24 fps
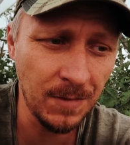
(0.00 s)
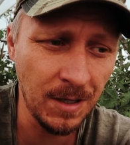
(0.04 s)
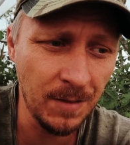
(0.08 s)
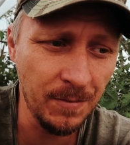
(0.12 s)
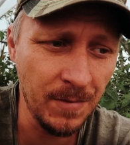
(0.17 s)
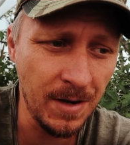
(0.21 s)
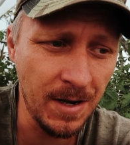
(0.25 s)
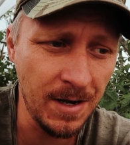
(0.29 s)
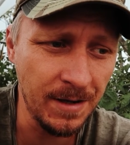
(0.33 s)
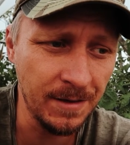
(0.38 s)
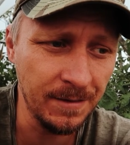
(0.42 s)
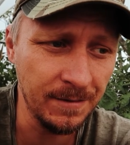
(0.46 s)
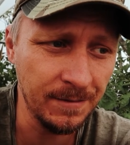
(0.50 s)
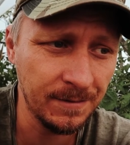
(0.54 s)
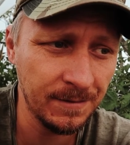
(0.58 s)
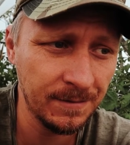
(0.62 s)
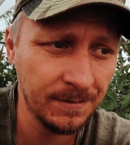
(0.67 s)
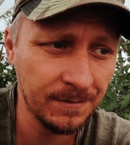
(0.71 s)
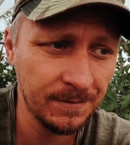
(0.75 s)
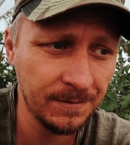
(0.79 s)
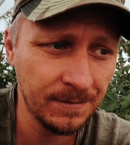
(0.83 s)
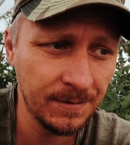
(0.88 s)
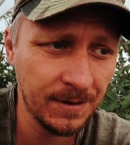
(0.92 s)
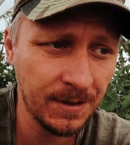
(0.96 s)
main
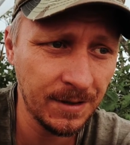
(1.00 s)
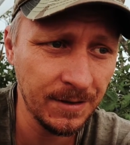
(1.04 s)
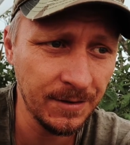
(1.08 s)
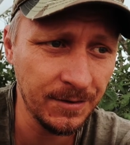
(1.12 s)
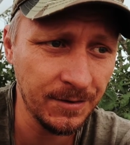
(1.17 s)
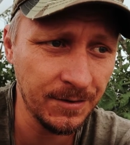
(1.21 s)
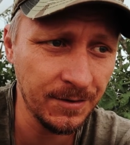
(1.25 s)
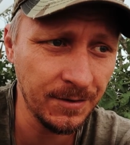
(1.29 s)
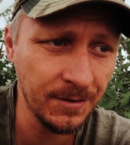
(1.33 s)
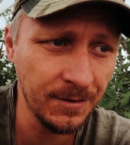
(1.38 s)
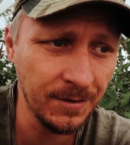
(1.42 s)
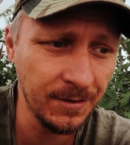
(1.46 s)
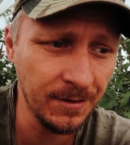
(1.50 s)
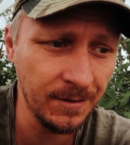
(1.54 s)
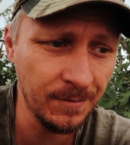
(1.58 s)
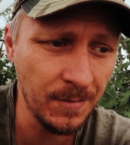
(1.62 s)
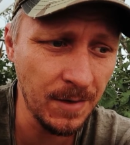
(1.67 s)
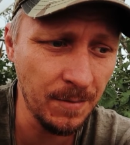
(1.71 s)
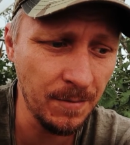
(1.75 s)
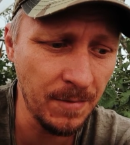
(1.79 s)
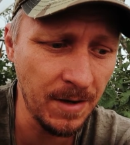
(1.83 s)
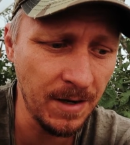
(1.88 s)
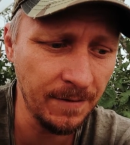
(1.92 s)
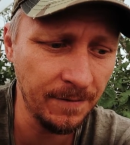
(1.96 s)
concern or
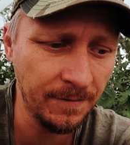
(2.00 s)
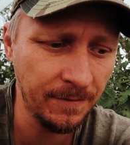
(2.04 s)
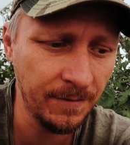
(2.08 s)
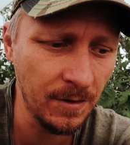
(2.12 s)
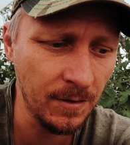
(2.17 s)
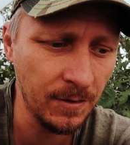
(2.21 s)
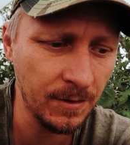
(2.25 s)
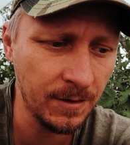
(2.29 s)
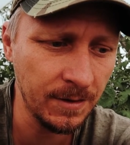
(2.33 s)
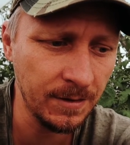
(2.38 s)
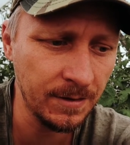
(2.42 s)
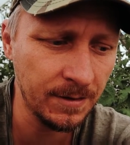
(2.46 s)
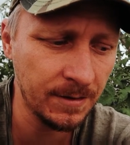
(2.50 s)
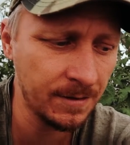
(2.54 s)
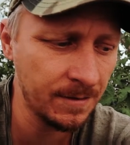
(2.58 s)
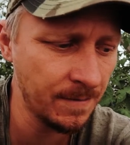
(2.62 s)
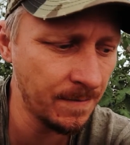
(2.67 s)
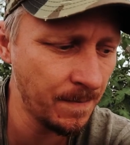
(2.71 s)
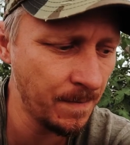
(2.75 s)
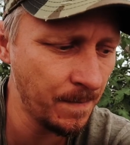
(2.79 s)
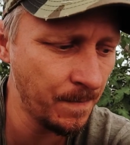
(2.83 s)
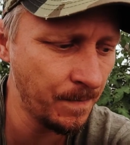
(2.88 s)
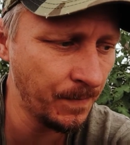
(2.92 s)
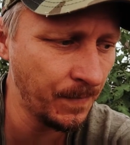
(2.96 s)
my main focus.
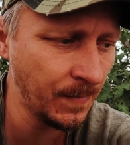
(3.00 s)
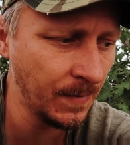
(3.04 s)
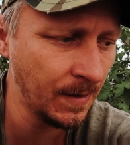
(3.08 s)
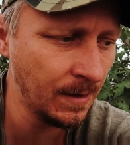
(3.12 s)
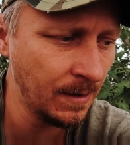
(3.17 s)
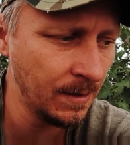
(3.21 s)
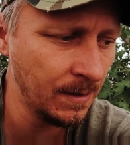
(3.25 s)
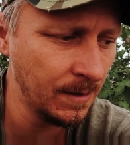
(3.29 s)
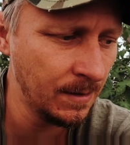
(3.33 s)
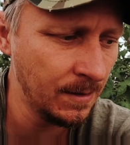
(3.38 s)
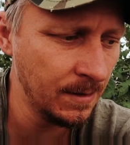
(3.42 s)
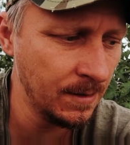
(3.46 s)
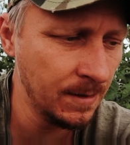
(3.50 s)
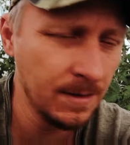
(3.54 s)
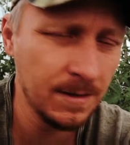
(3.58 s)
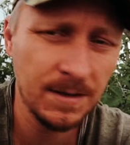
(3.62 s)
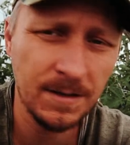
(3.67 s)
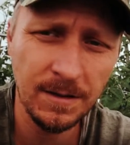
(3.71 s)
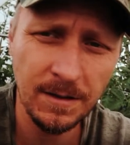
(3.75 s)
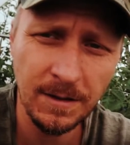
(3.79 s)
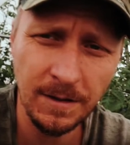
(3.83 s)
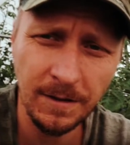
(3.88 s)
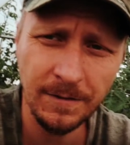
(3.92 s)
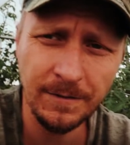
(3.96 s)

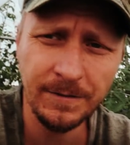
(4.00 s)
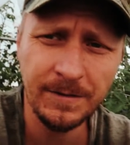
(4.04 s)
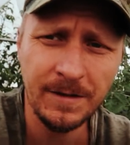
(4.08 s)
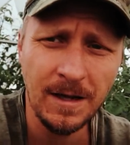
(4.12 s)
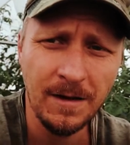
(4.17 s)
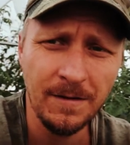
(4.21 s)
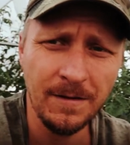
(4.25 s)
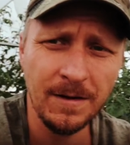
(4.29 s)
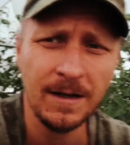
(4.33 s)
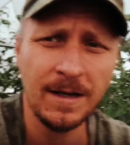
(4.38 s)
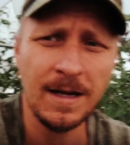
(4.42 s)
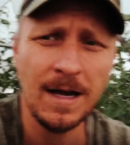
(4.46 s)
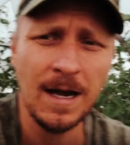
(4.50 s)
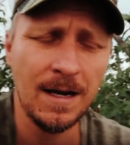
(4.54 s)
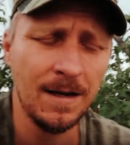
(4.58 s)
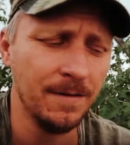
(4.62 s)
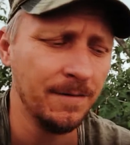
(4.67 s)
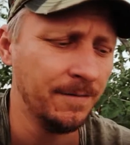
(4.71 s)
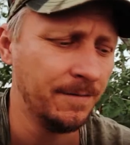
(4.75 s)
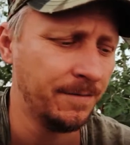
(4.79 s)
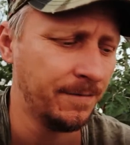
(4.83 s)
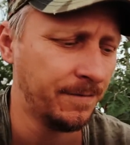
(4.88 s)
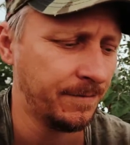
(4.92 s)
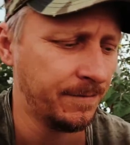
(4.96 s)
So, I've kind
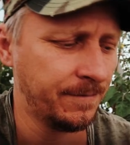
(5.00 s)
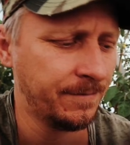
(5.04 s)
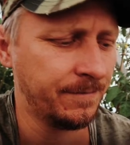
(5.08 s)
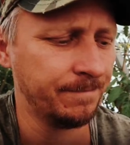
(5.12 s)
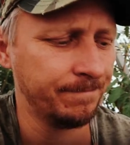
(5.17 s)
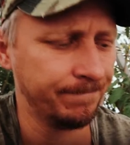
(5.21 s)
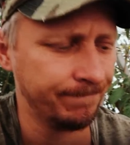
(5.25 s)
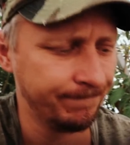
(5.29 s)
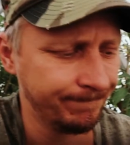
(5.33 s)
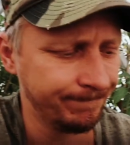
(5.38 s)
of